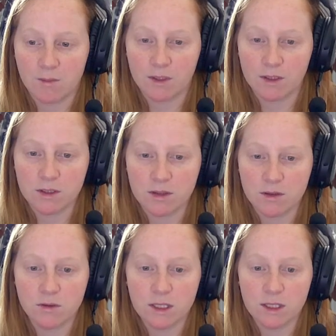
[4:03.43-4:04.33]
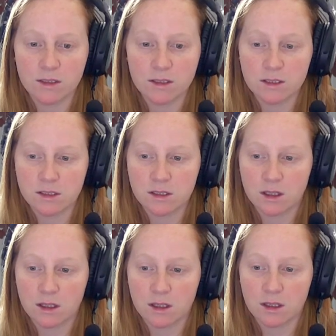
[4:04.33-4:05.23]
So let's
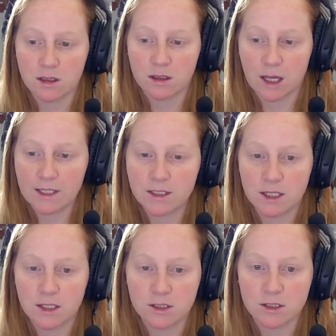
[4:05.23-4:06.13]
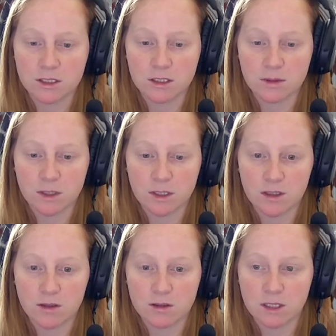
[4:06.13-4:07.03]
say I just actually did something the
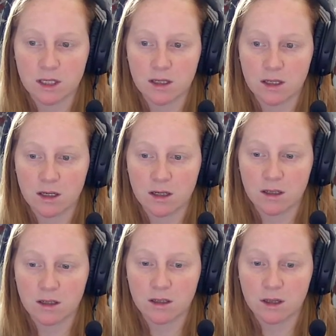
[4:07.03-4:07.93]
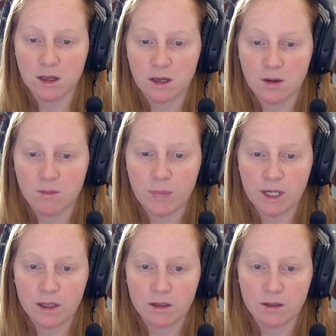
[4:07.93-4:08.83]
other day on
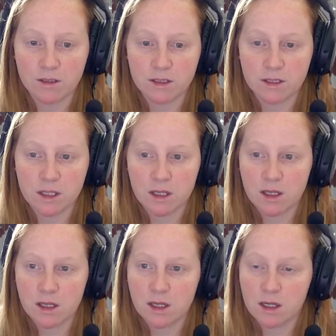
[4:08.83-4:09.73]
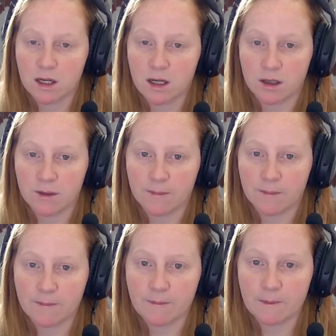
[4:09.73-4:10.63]
Bear's
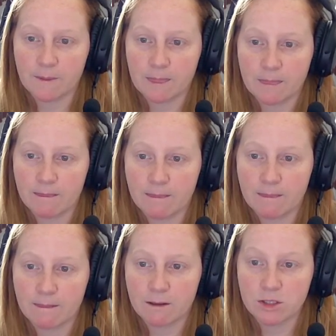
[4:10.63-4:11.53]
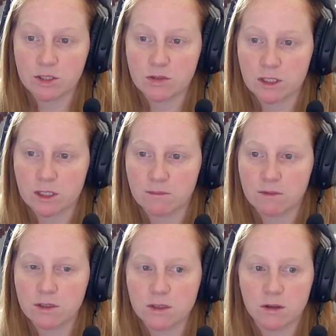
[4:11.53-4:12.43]
um, stream.
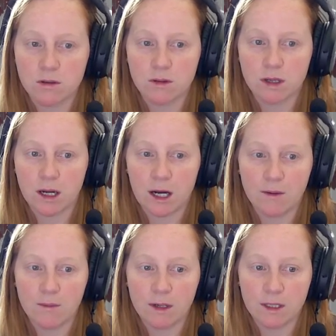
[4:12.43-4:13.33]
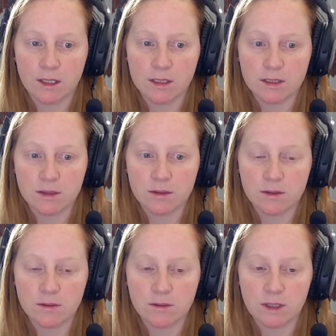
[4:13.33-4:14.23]
So I wanted it
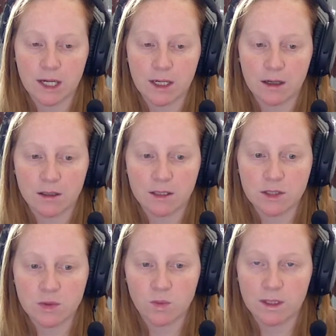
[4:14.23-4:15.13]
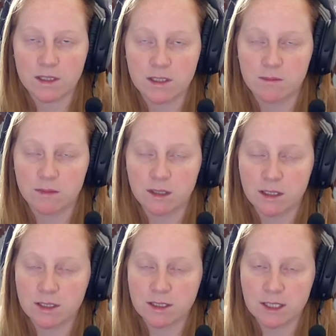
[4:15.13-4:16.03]
to acknowledge when
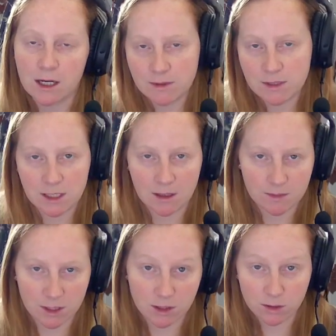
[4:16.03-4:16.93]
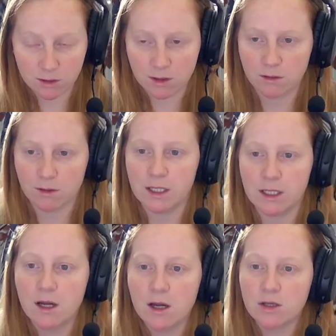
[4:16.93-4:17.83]
somebody timestamped a lurk, right?
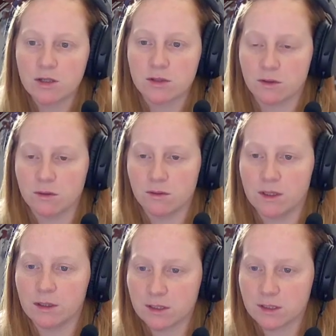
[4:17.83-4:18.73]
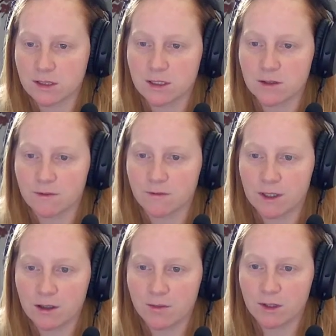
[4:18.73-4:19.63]
So this is the different
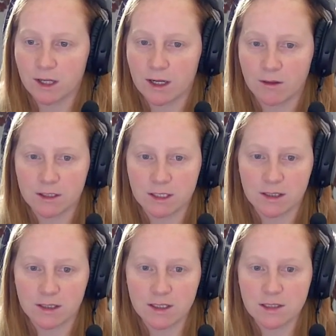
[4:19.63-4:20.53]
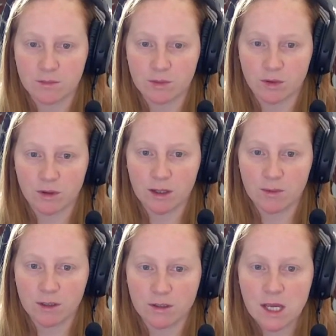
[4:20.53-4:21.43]
variable. I clicked on this, the
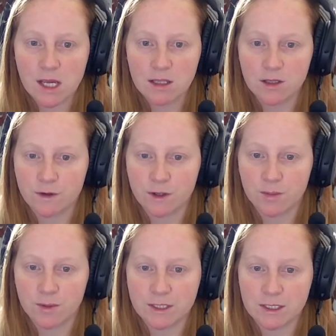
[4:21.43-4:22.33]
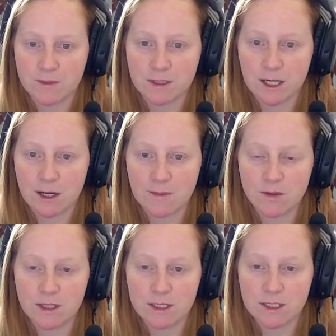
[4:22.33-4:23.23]
parameters. This variable accepts a time zone
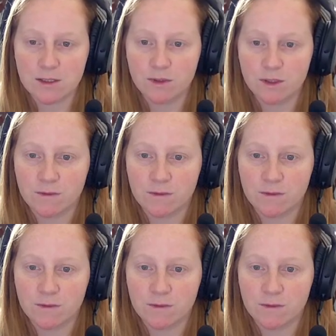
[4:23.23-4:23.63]
as its input.